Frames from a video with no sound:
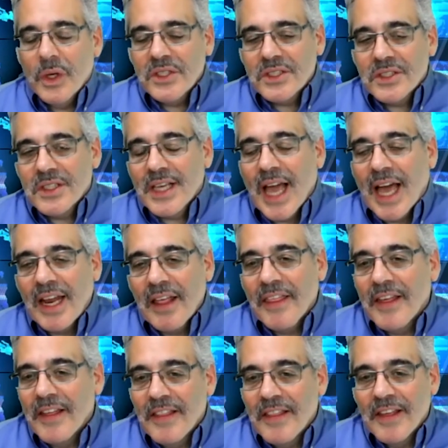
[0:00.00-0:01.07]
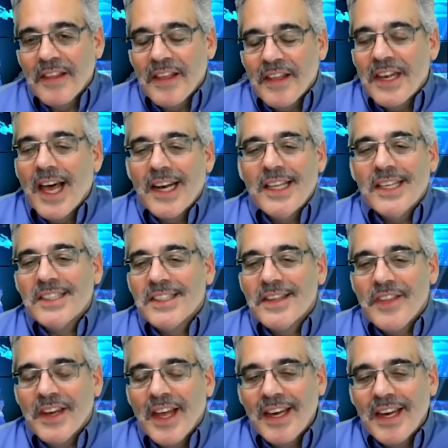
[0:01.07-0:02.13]
kind of the nuttiest of
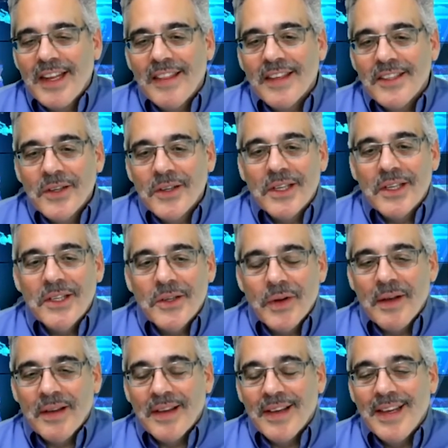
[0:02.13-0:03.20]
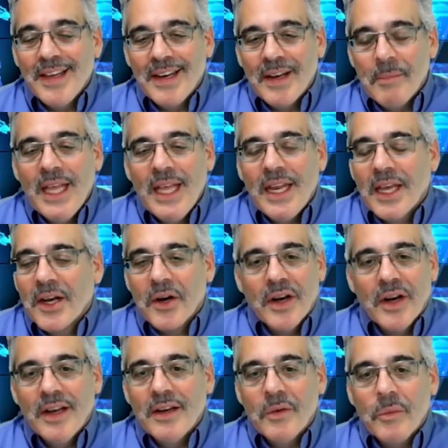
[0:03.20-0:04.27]
the nutty that you can do in a meeting or
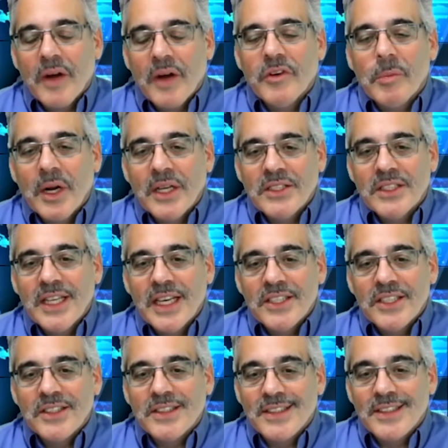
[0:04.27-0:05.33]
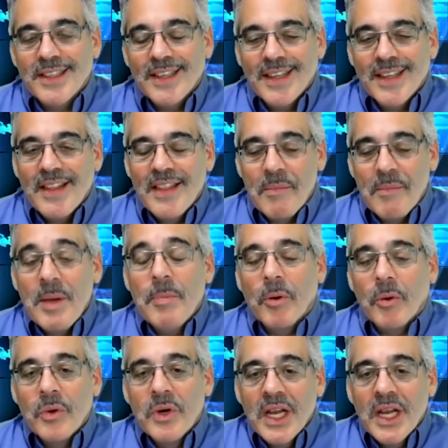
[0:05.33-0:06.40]
in one of your presentations that people
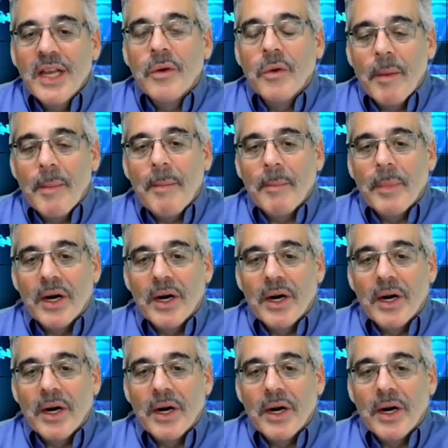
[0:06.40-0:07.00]
really remember?